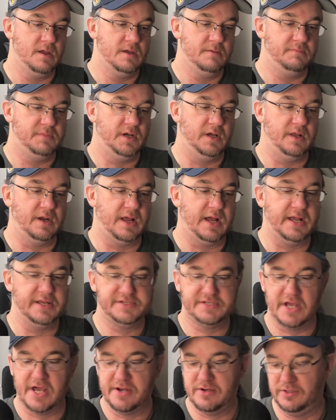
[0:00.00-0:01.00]
But I
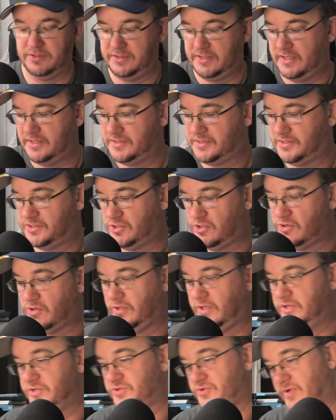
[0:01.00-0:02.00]
titled this journal
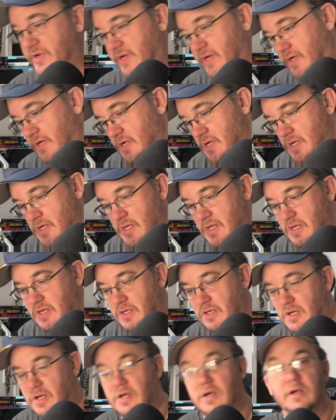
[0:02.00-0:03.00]
entry
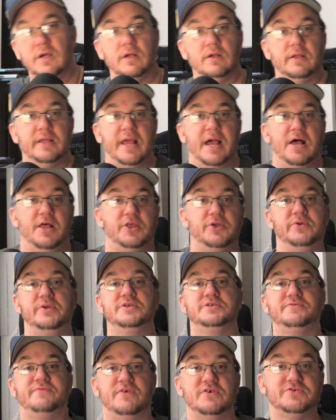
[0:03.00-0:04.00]

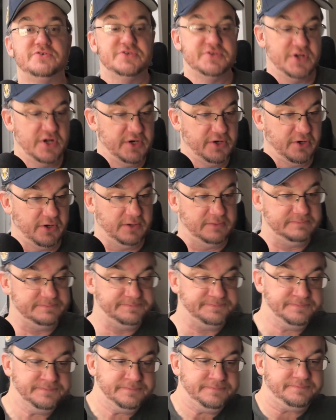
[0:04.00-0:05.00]
Calories versus Hunger.
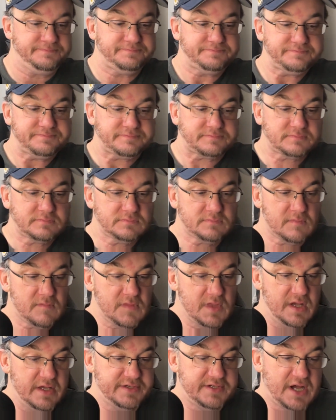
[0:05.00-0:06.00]

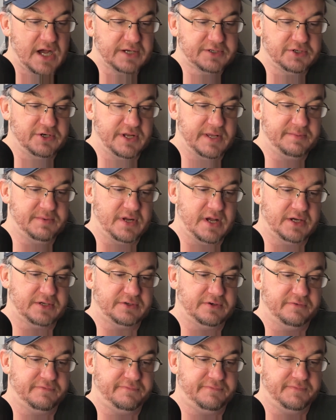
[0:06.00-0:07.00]
A doctor named
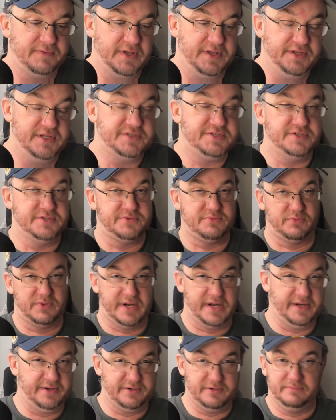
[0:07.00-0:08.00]
and this is
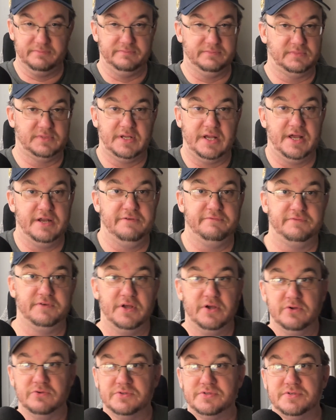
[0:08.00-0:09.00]
random kind of
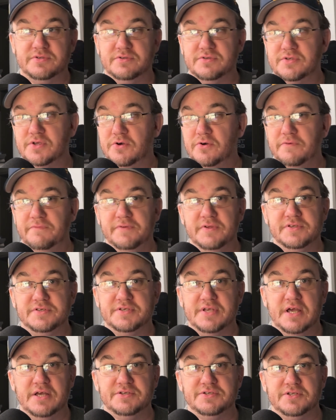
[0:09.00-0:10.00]
notes, so if it
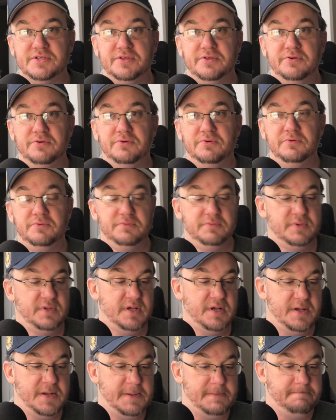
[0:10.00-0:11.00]
sounds a little
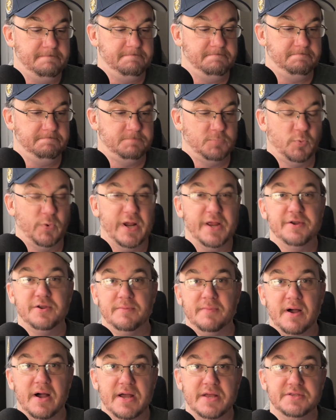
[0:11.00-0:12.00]

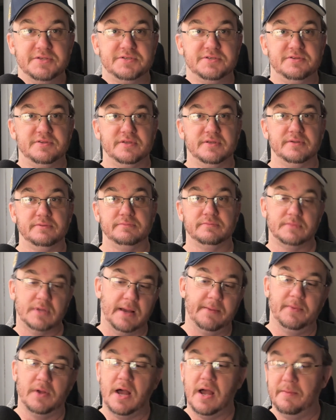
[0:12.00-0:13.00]
randomized, then
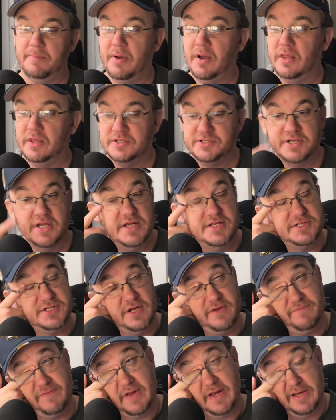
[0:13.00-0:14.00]
I apologize in
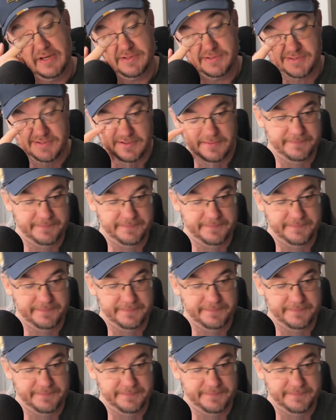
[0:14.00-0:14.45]
advance.